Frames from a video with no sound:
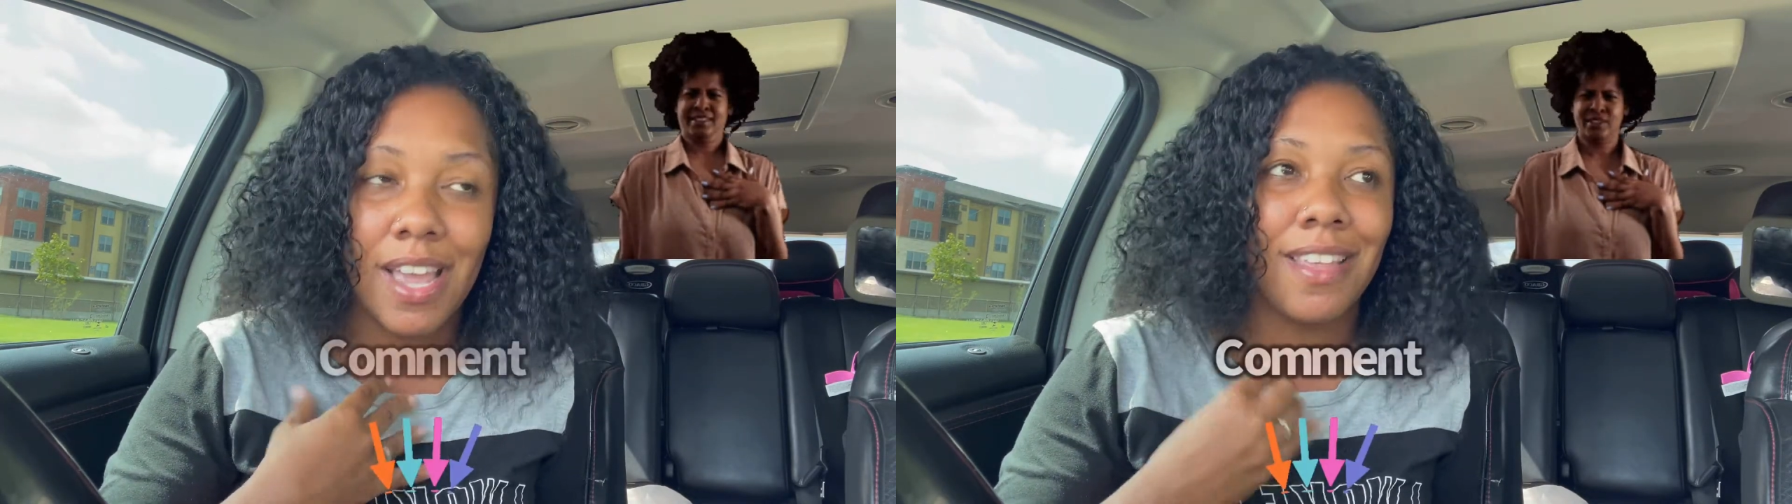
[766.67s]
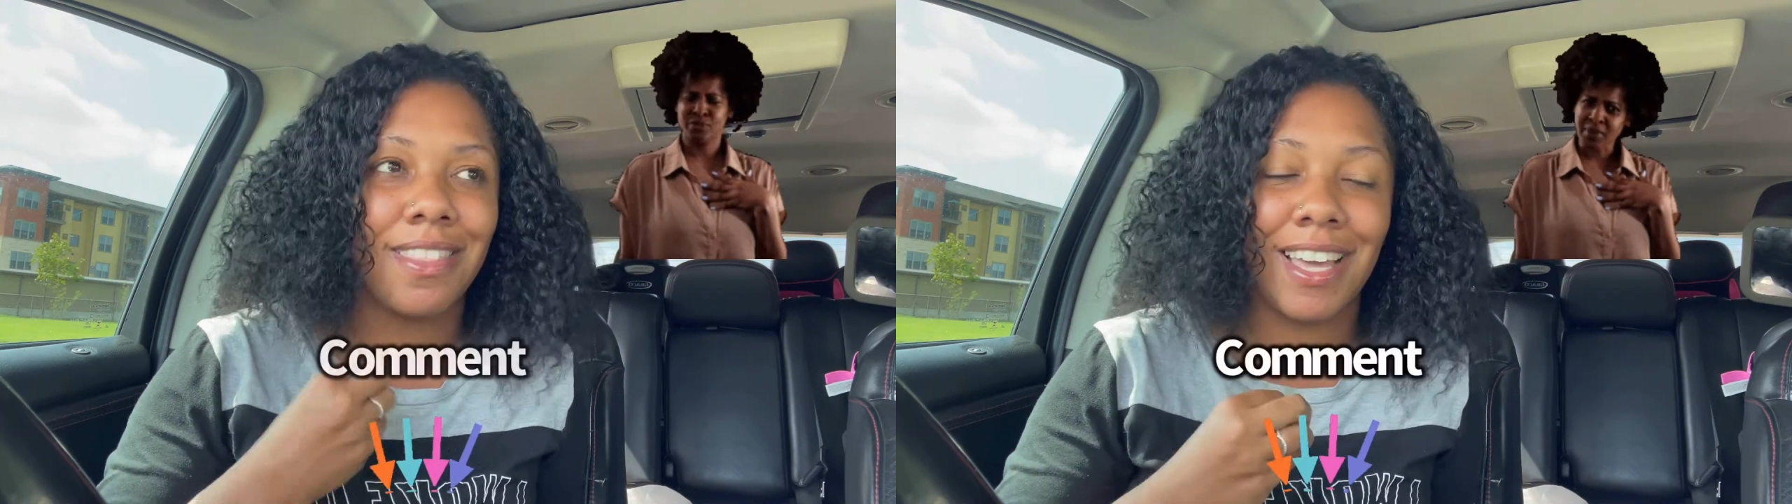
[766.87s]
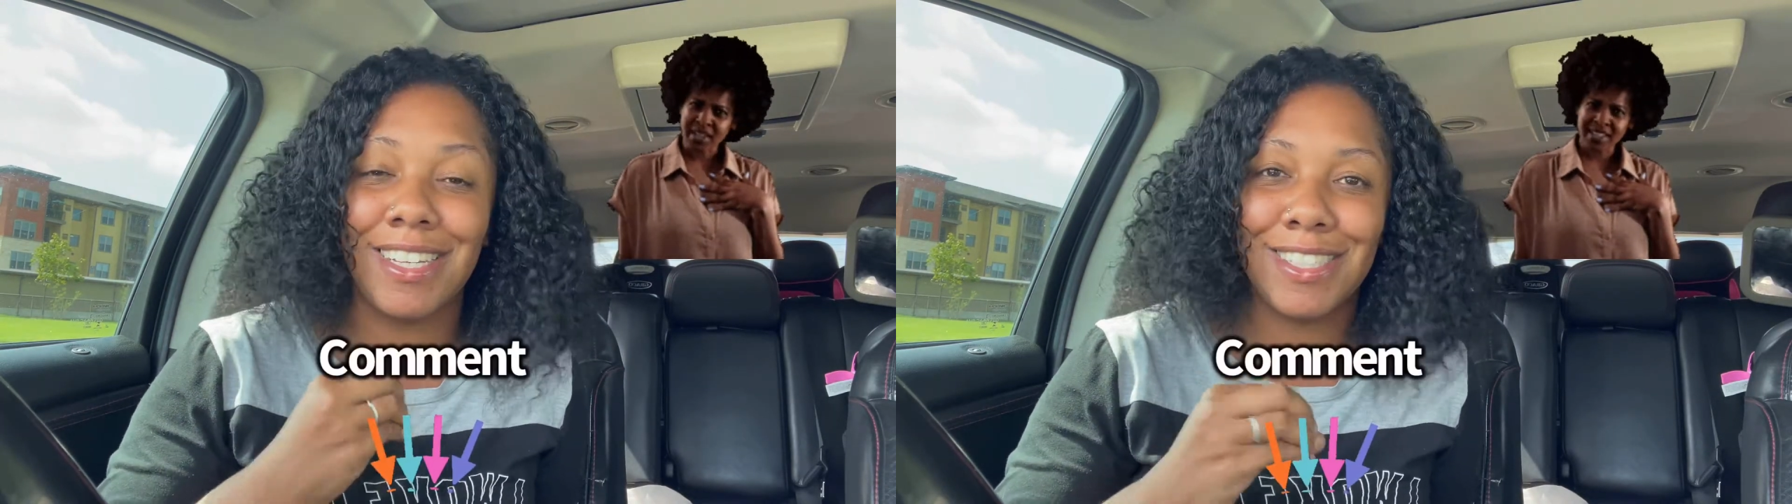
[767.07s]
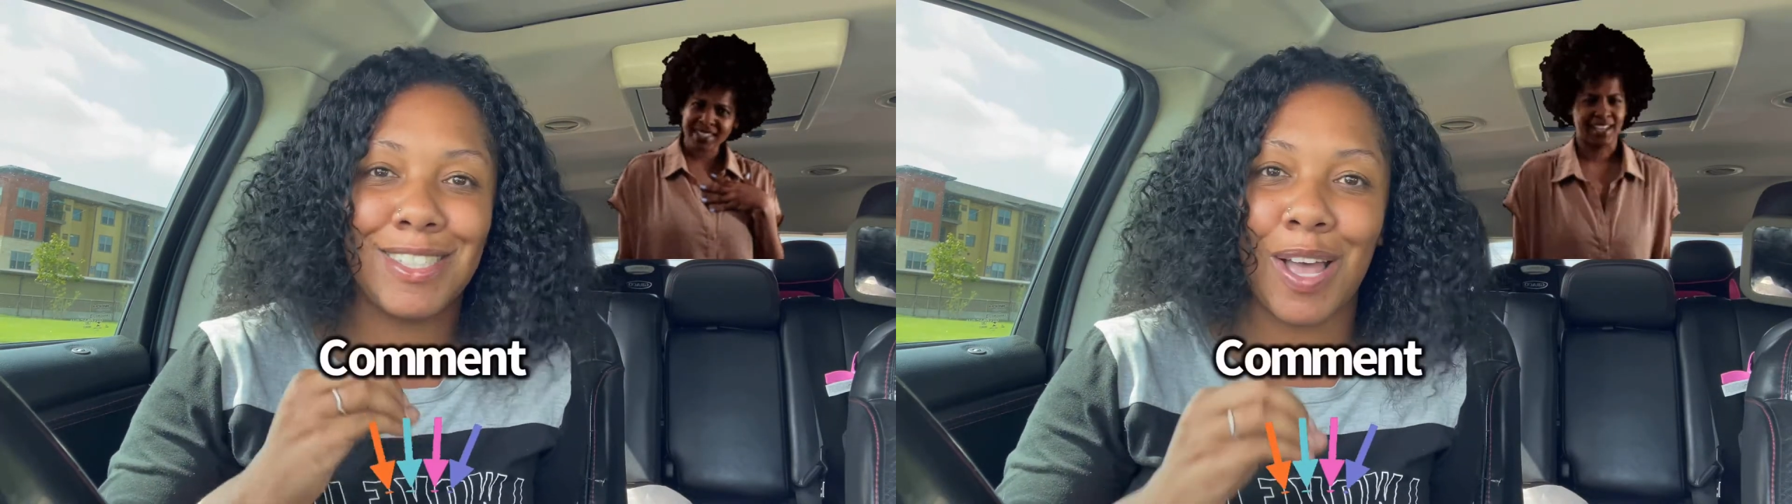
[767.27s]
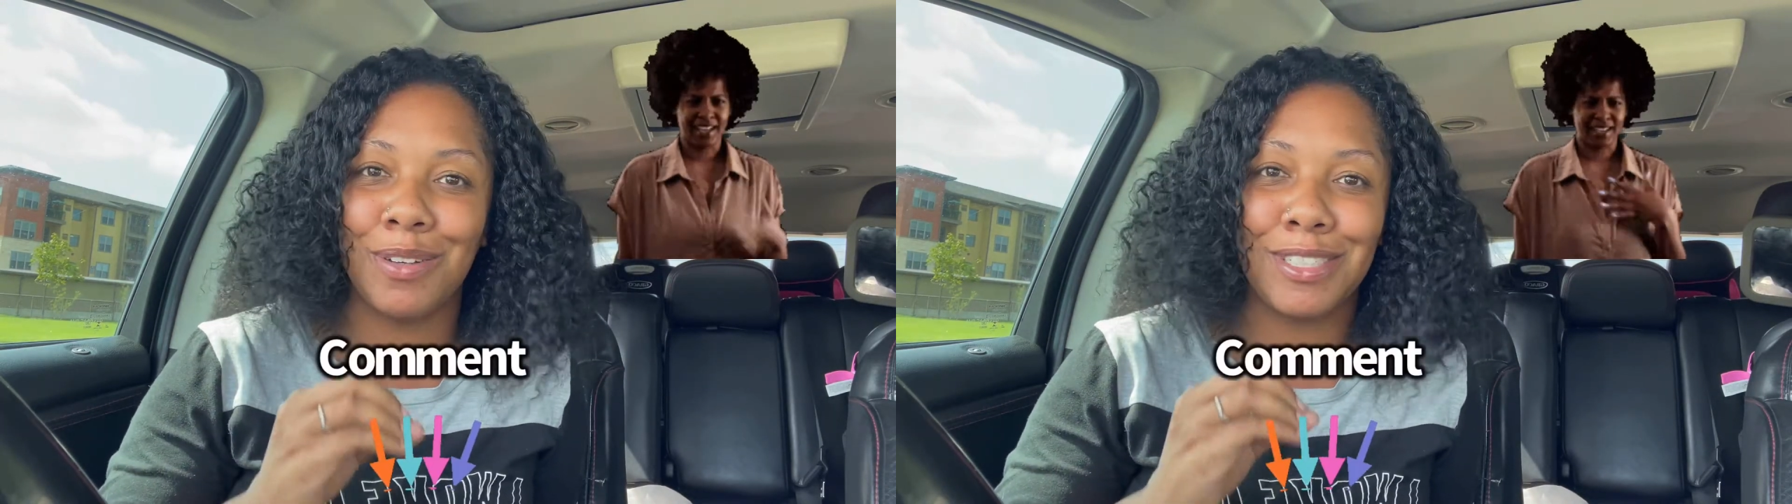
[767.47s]
That is
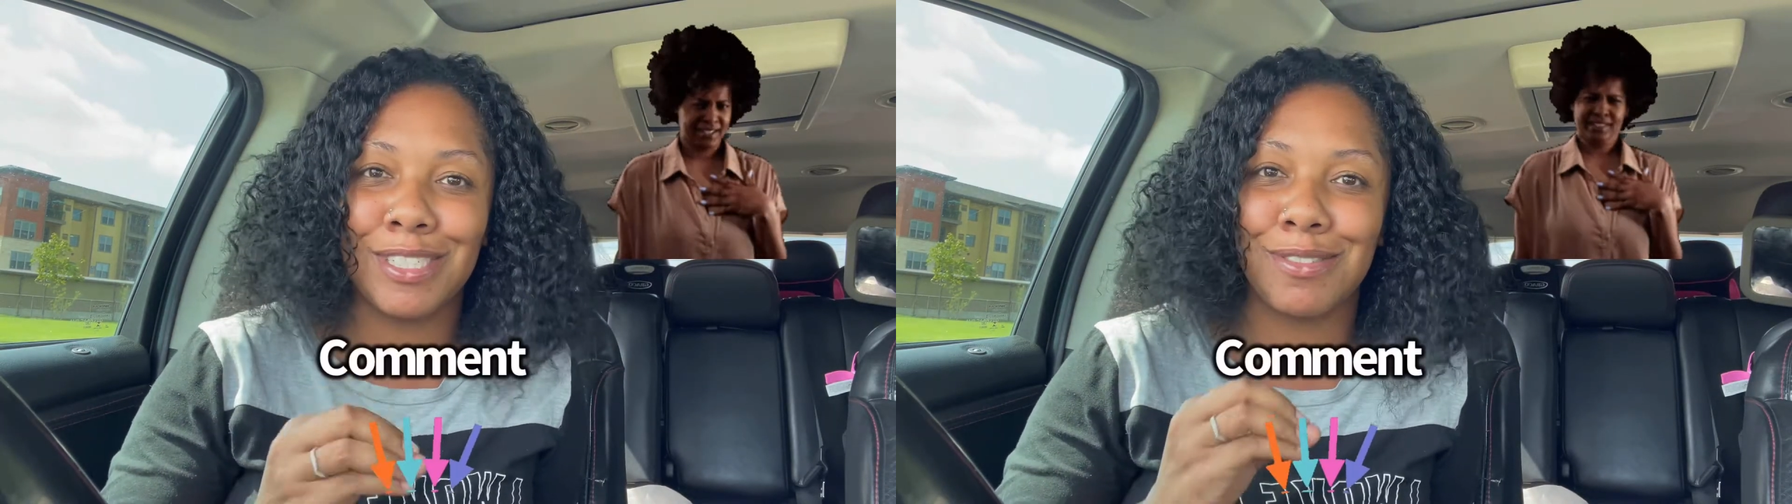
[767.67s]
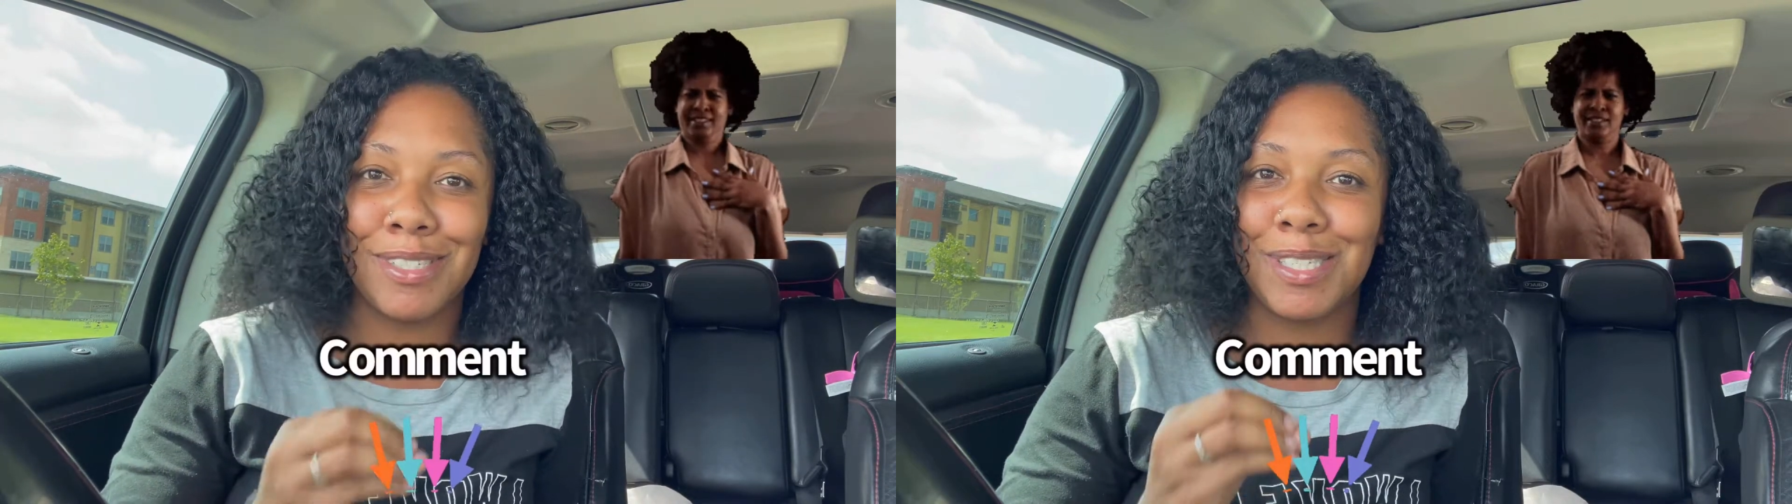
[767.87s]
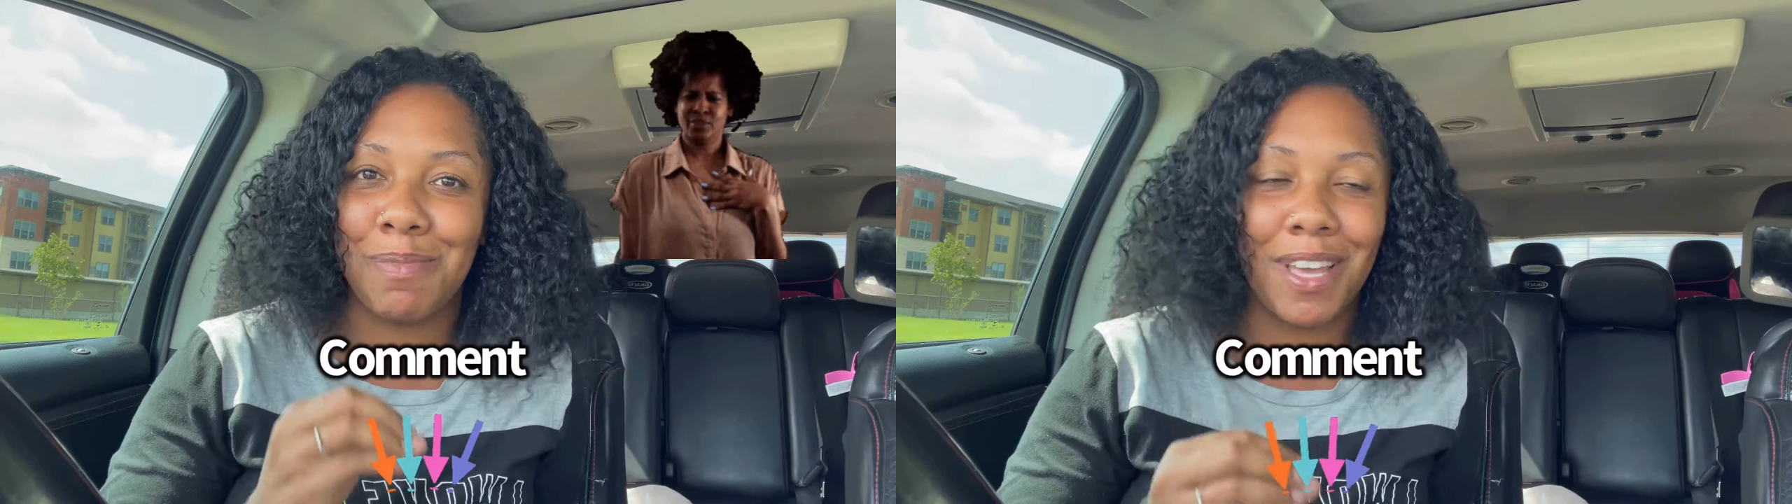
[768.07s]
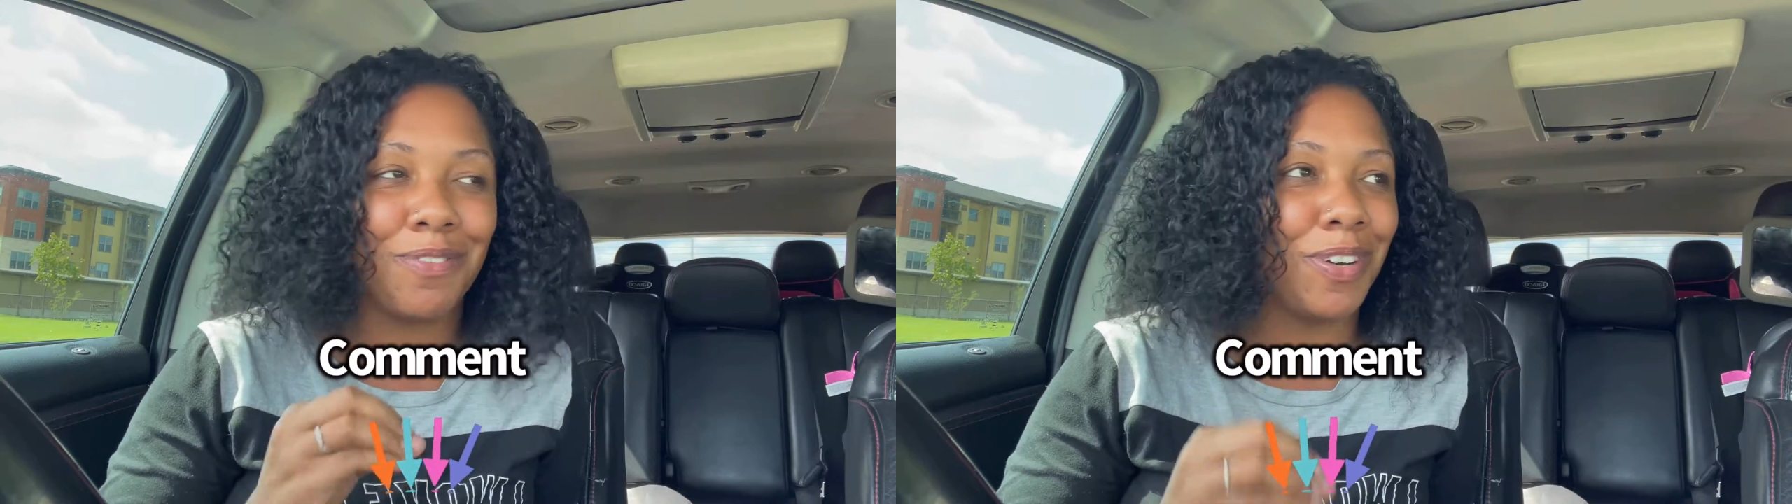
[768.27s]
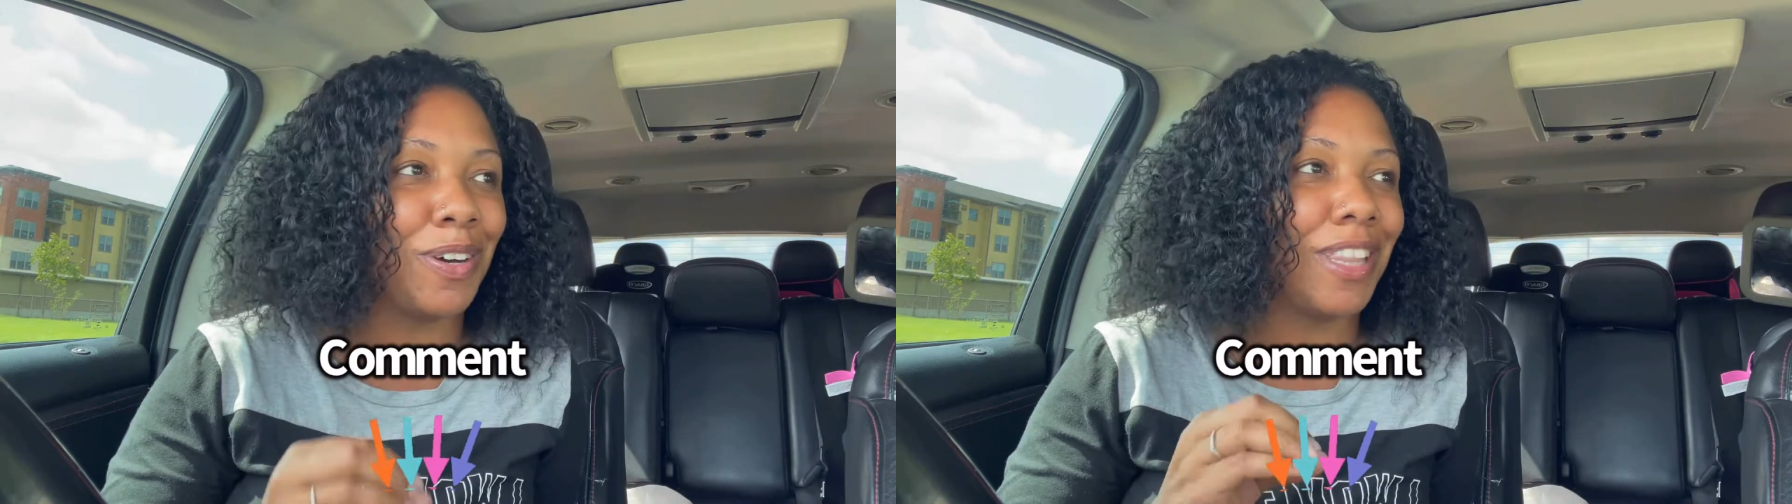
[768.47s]
so disrespectful.